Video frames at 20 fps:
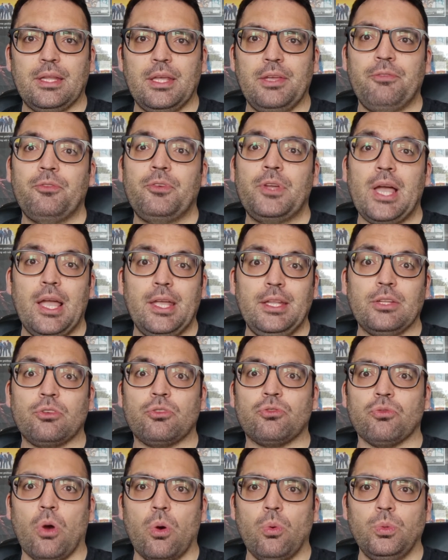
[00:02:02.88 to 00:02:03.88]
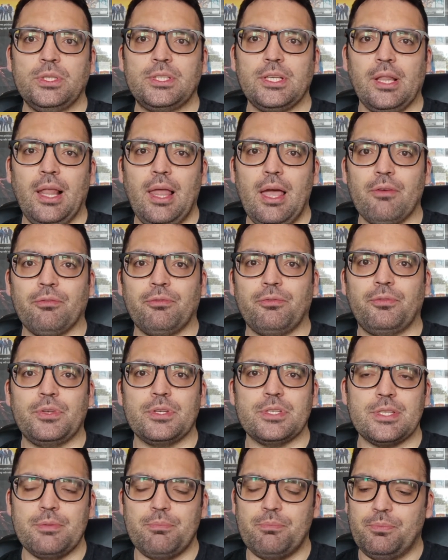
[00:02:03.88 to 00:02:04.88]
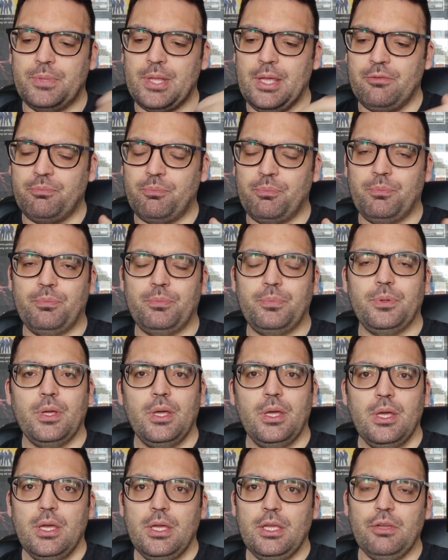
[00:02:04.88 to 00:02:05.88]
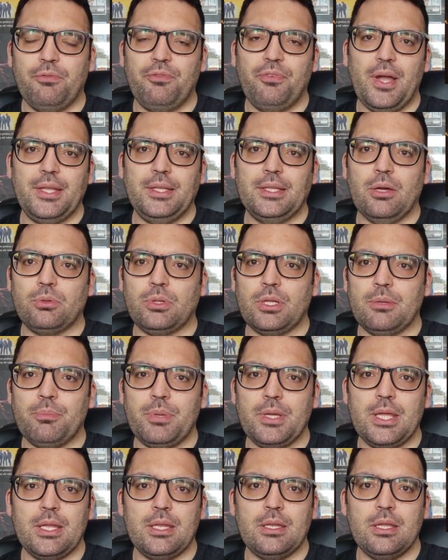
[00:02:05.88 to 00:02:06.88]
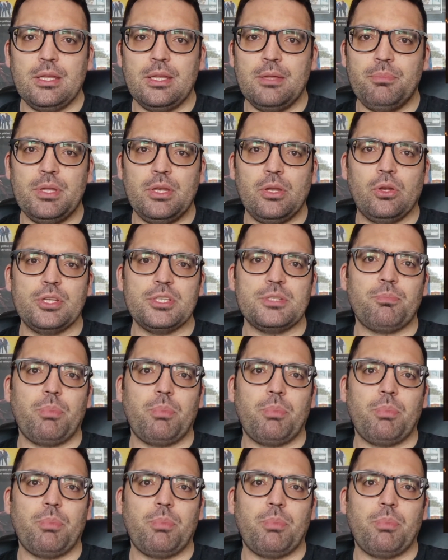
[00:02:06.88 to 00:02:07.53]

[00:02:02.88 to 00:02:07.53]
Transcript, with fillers: they've kind of grown to love because they, they've you find out in the beginning that they've been on this